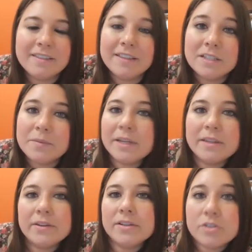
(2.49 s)
This week
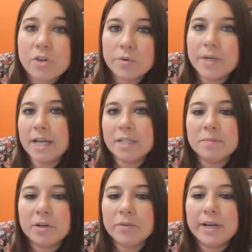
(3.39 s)
there is no
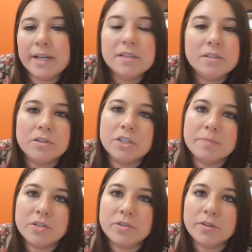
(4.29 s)
textbook reading, so just
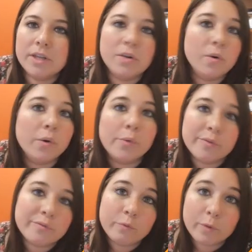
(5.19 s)
be sure that you
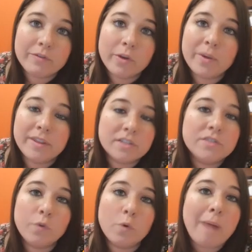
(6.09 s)
are reviewing this
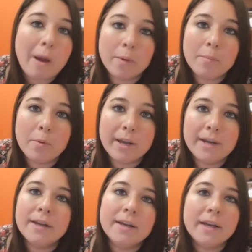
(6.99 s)
full PowerPoint
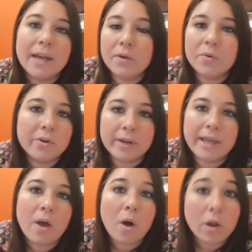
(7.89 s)
in order to
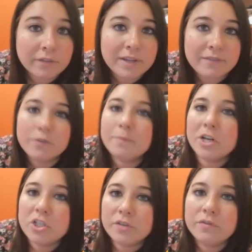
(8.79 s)
get all of the
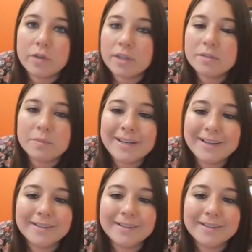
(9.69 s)
information for this week.